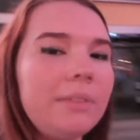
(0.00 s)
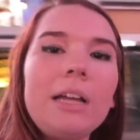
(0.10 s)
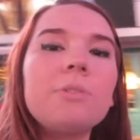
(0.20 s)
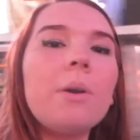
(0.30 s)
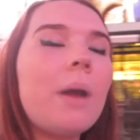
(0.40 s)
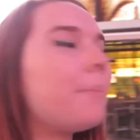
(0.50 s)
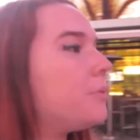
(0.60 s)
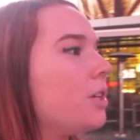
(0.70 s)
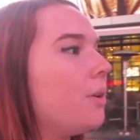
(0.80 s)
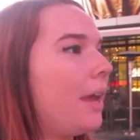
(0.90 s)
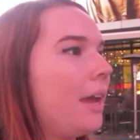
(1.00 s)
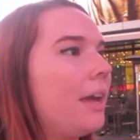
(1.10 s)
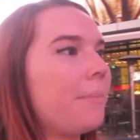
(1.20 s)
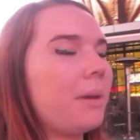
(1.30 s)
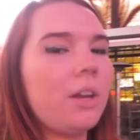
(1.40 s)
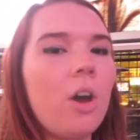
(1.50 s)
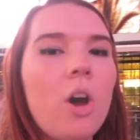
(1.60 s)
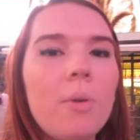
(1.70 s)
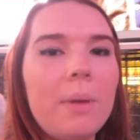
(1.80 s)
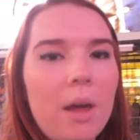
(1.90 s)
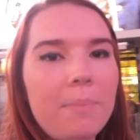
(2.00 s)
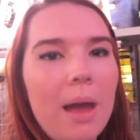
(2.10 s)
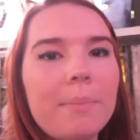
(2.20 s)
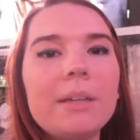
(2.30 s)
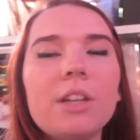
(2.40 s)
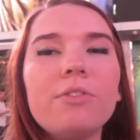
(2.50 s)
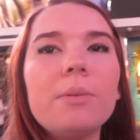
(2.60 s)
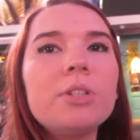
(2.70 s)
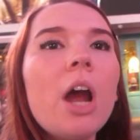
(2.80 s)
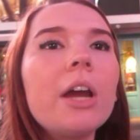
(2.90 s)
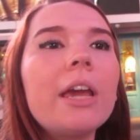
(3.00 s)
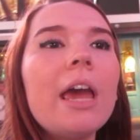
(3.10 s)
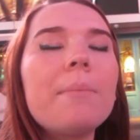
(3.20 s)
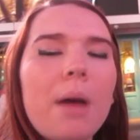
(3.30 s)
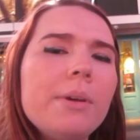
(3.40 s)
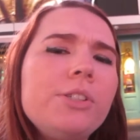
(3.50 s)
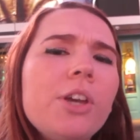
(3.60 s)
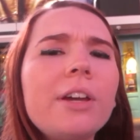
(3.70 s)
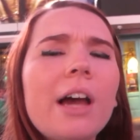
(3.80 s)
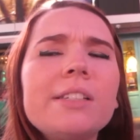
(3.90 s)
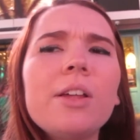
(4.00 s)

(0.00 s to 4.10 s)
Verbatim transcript: Oh that's oh what God. we're up to, and I'm gonna go home and unpack my stuff from Target. Probably show you guys a